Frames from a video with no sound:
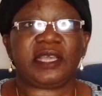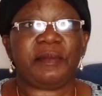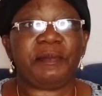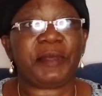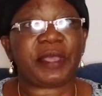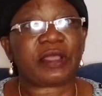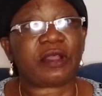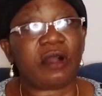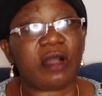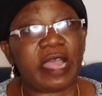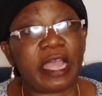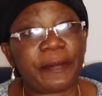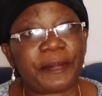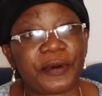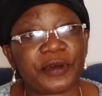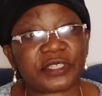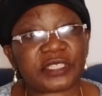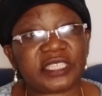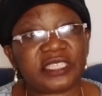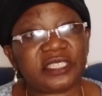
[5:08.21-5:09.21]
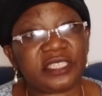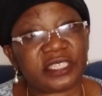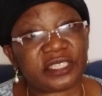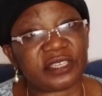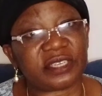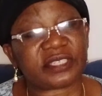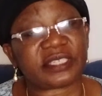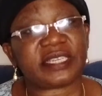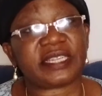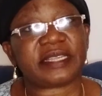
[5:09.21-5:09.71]
May God help us in
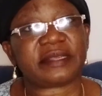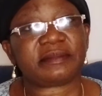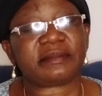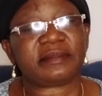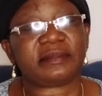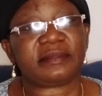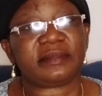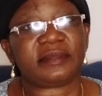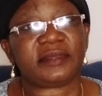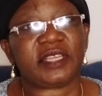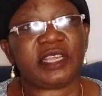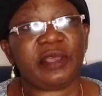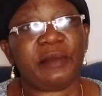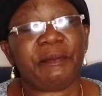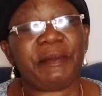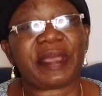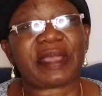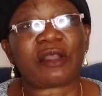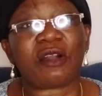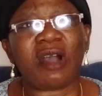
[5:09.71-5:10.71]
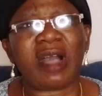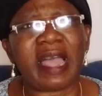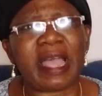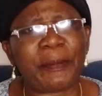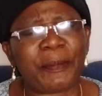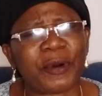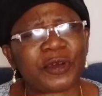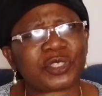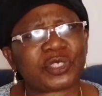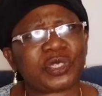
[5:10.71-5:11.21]
Jesus' name. May God
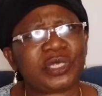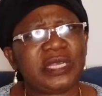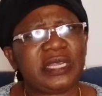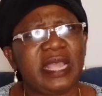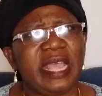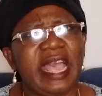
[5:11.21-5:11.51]
help us.